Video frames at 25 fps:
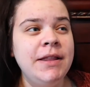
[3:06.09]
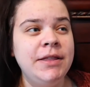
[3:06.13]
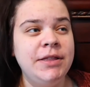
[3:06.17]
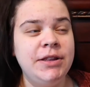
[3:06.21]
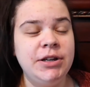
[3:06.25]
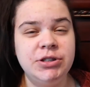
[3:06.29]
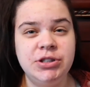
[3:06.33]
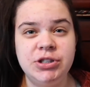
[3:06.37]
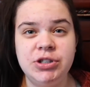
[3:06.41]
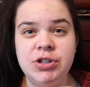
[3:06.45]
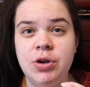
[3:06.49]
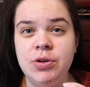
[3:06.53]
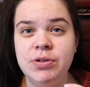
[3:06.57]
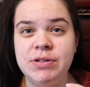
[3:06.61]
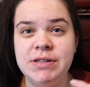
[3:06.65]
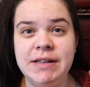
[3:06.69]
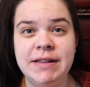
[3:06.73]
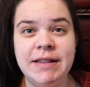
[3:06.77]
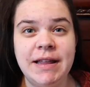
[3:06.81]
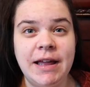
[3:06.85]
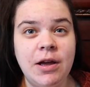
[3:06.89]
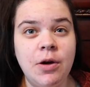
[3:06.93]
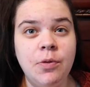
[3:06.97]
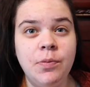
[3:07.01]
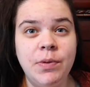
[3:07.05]
They're just
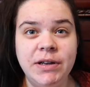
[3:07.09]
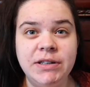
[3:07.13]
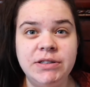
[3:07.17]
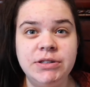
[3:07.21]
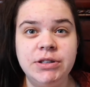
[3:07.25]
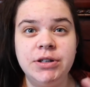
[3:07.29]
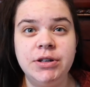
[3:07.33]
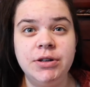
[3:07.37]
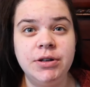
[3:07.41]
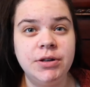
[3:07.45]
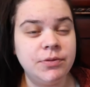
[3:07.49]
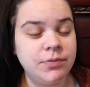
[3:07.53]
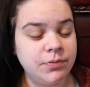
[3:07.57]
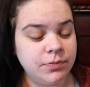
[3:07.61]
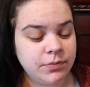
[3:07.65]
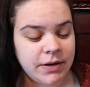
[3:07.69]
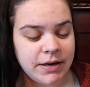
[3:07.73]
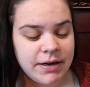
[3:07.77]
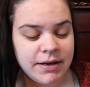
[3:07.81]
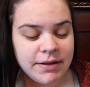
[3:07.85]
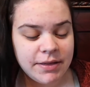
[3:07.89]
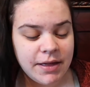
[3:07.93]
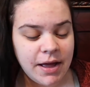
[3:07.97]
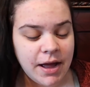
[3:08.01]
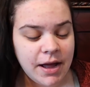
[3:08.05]
hosting like a winter
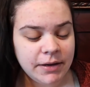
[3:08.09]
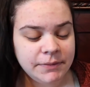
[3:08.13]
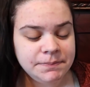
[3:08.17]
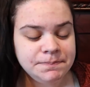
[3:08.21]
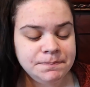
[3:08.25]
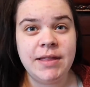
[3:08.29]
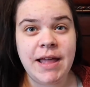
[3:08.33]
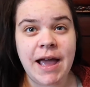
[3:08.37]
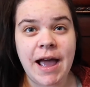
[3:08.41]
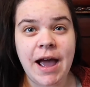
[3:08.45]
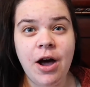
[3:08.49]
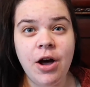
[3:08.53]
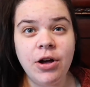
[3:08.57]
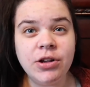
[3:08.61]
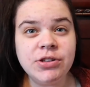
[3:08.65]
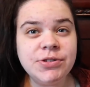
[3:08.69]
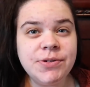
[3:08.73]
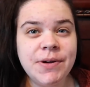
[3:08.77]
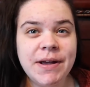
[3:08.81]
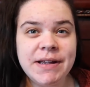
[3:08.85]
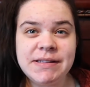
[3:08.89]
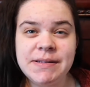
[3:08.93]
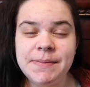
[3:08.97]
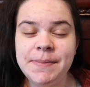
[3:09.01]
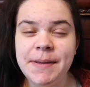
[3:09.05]
readathon that
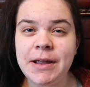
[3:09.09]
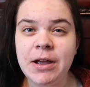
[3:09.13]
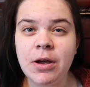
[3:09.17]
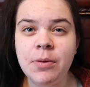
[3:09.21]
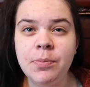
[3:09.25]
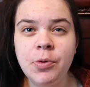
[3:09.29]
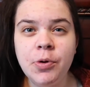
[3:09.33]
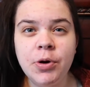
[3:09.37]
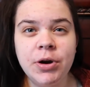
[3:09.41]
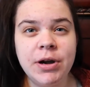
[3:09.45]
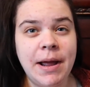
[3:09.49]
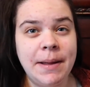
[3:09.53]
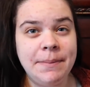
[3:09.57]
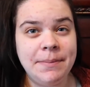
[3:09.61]
also has a bingo board.